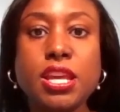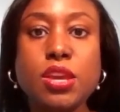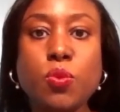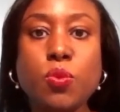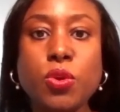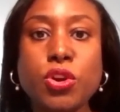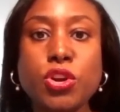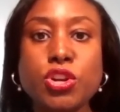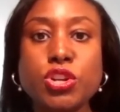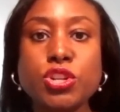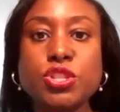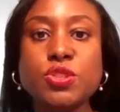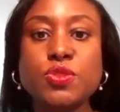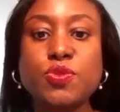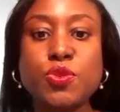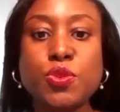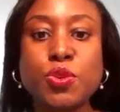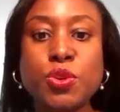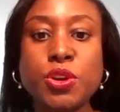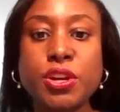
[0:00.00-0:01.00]
Any words
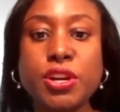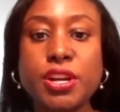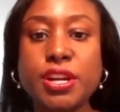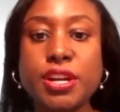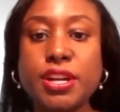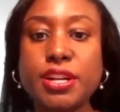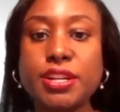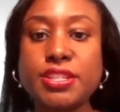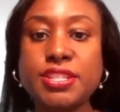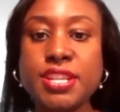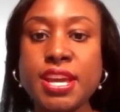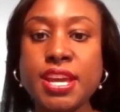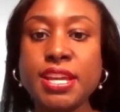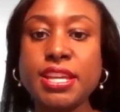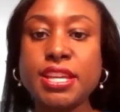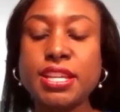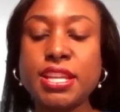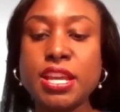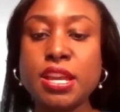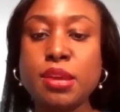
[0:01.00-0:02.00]
for
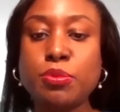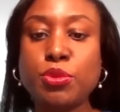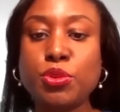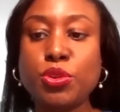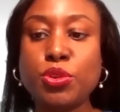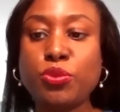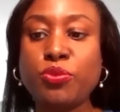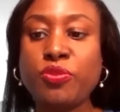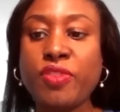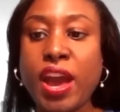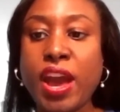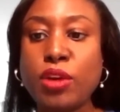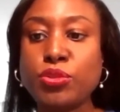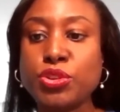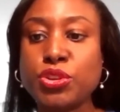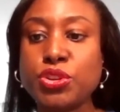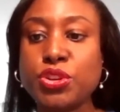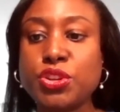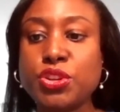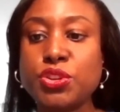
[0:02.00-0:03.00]
tech-enabled
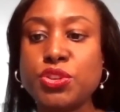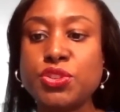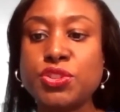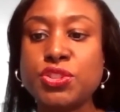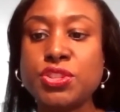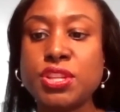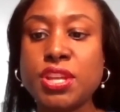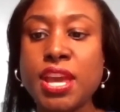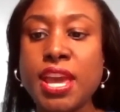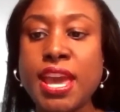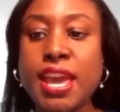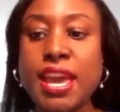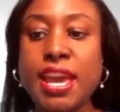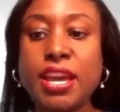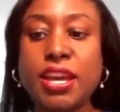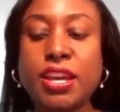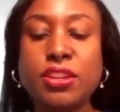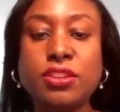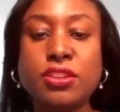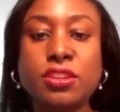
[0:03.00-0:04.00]
founders
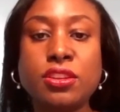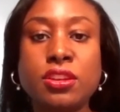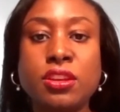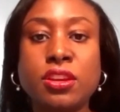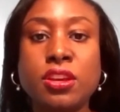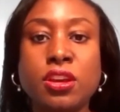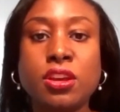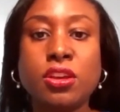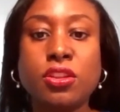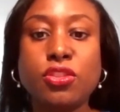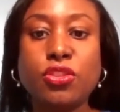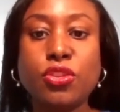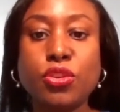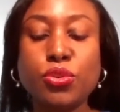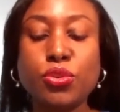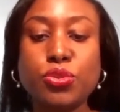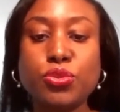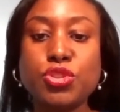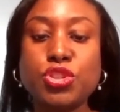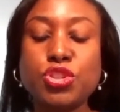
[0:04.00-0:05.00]
and
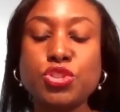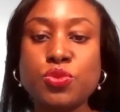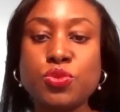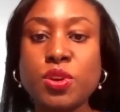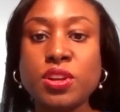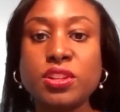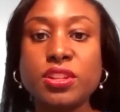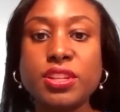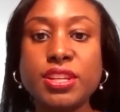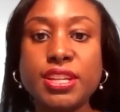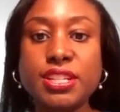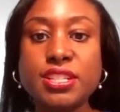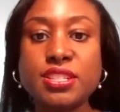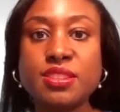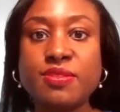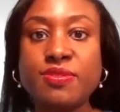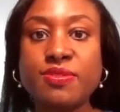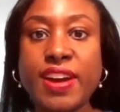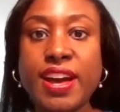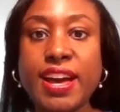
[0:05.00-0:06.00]
those struggling
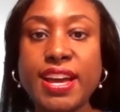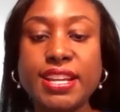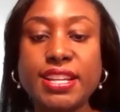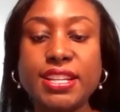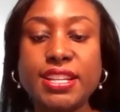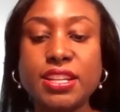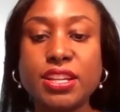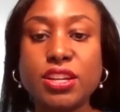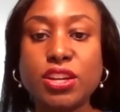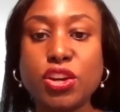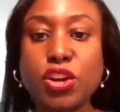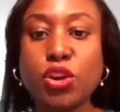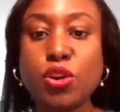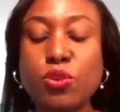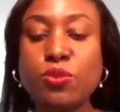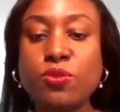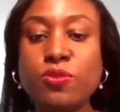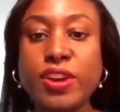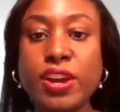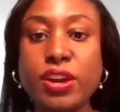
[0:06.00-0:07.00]
to find a
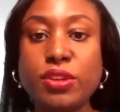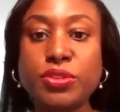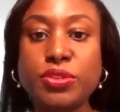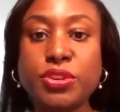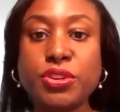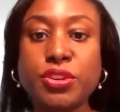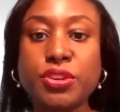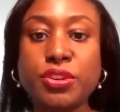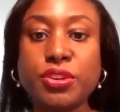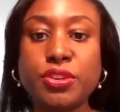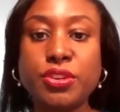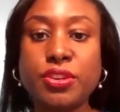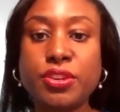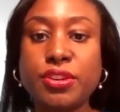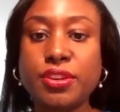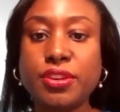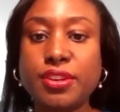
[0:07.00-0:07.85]
co-founder?